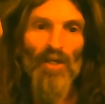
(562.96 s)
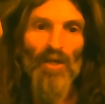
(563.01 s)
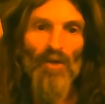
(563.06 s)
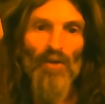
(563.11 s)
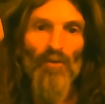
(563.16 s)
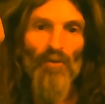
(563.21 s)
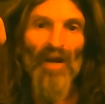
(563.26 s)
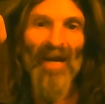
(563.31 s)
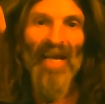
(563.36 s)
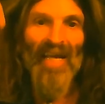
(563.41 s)

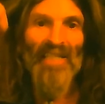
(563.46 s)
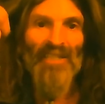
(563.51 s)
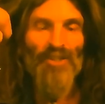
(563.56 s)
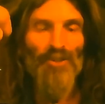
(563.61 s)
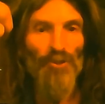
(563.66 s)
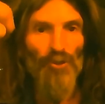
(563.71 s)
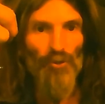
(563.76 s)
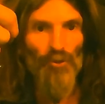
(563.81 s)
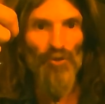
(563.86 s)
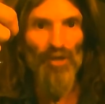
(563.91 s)
rise
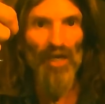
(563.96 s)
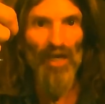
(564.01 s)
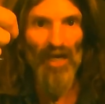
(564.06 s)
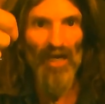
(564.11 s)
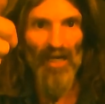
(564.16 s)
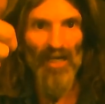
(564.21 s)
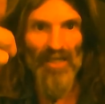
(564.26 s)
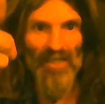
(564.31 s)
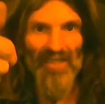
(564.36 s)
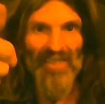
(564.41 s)
to the
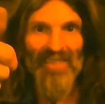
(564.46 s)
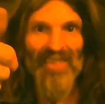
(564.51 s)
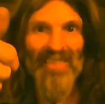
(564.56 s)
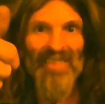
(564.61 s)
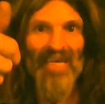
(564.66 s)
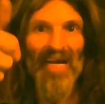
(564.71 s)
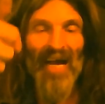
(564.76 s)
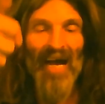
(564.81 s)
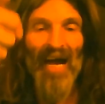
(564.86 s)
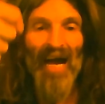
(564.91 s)

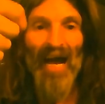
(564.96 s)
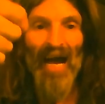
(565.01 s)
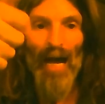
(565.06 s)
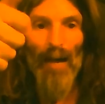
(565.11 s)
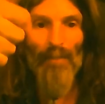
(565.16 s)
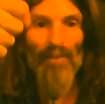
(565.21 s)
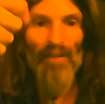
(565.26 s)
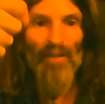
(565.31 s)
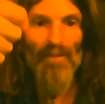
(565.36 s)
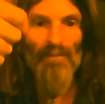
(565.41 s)
top
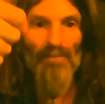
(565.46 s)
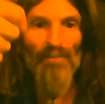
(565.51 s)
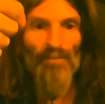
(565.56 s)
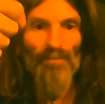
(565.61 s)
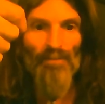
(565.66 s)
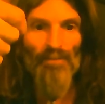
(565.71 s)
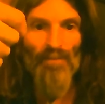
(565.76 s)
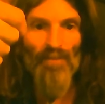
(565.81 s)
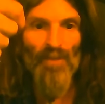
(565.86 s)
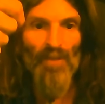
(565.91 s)

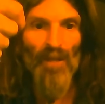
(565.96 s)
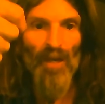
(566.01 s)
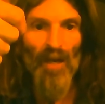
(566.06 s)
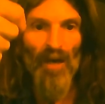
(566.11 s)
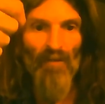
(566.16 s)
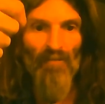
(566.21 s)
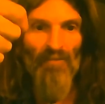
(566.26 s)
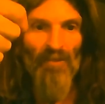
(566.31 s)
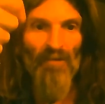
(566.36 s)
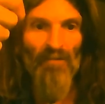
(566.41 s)
of
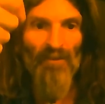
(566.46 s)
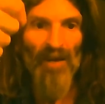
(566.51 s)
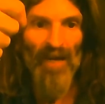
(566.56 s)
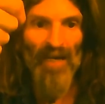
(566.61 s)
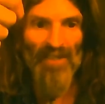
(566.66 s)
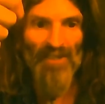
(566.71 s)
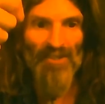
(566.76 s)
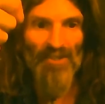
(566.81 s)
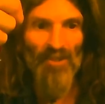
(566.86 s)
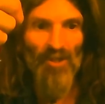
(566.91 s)
the
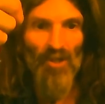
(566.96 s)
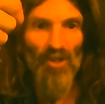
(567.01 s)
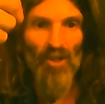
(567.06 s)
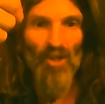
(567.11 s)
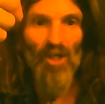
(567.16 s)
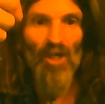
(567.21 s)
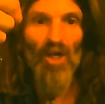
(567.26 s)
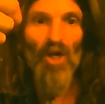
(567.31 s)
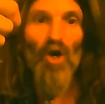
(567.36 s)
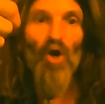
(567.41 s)
vessel
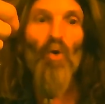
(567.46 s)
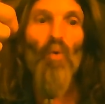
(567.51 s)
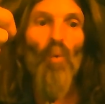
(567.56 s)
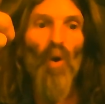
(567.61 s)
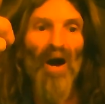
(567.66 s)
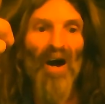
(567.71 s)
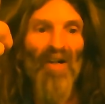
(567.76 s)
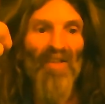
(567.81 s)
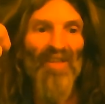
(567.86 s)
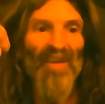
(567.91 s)

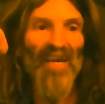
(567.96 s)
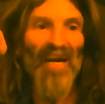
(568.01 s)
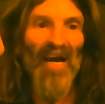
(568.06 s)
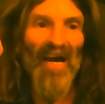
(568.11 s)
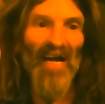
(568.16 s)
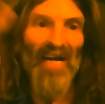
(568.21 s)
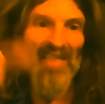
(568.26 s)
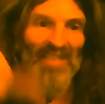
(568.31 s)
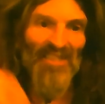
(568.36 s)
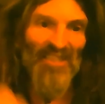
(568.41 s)
while the
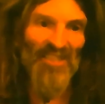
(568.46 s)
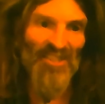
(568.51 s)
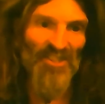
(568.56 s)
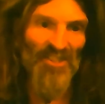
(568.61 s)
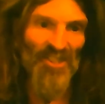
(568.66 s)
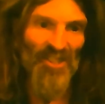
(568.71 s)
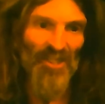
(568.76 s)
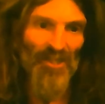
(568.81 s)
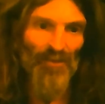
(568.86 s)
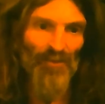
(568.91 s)

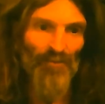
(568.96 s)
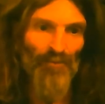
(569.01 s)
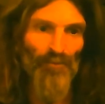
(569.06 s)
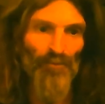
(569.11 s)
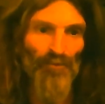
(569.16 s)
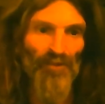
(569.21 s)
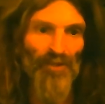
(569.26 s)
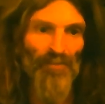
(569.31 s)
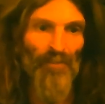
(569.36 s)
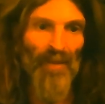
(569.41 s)
oxygen
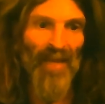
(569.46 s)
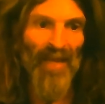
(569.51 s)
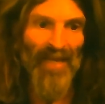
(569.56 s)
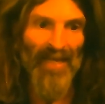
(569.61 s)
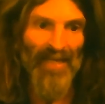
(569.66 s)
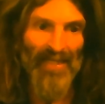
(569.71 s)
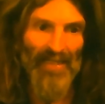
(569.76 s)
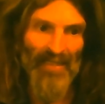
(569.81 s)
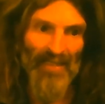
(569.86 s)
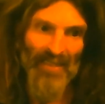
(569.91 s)

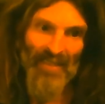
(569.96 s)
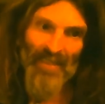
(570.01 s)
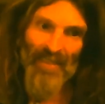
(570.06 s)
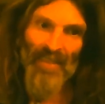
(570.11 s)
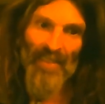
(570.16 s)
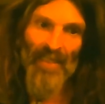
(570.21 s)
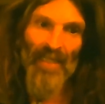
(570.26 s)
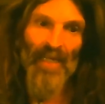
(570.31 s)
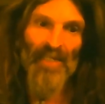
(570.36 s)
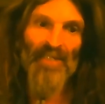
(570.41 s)
remains
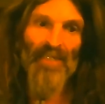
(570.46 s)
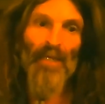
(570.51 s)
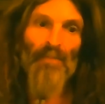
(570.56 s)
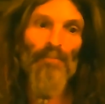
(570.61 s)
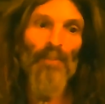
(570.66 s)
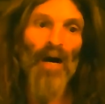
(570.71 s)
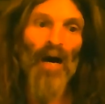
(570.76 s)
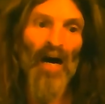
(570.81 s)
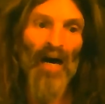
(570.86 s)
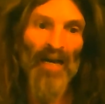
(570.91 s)
at the
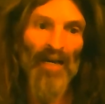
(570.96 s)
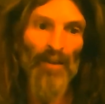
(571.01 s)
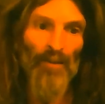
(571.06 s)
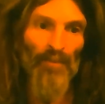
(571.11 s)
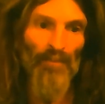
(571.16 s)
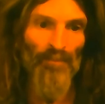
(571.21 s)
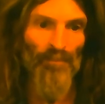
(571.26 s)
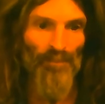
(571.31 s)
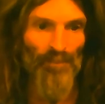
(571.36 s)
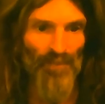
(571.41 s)
bottom
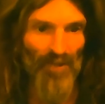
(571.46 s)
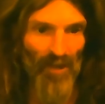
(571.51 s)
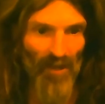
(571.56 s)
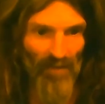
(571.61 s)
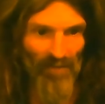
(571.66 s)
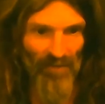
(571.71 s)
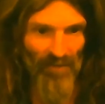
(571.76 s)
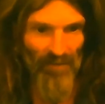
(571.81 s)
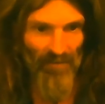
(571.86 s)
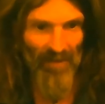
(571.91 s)
of
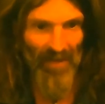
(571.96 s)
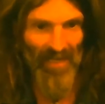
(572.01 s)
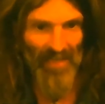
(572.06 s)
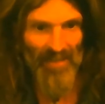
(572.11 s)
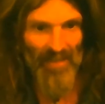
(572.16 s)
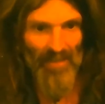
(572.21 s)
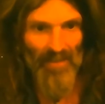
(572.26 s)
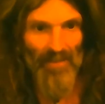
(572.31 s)
the vessel.